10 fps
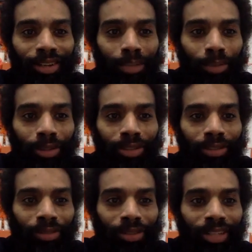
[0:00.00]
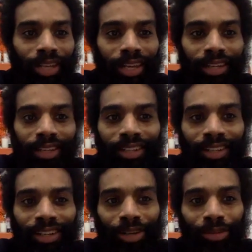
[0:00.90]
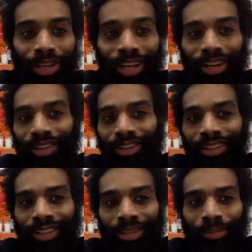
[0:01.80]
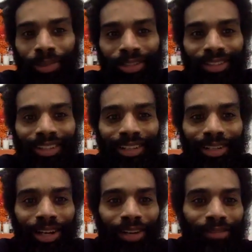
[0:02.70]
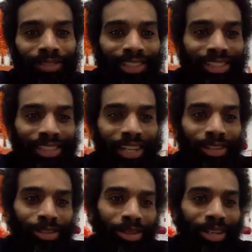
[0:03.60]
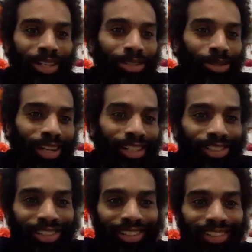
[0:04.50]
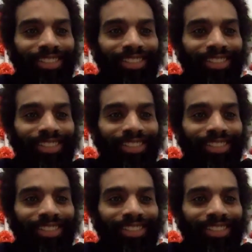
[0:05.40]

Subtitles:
person for the day, Raquel. But and I'll have Seda do the introduction.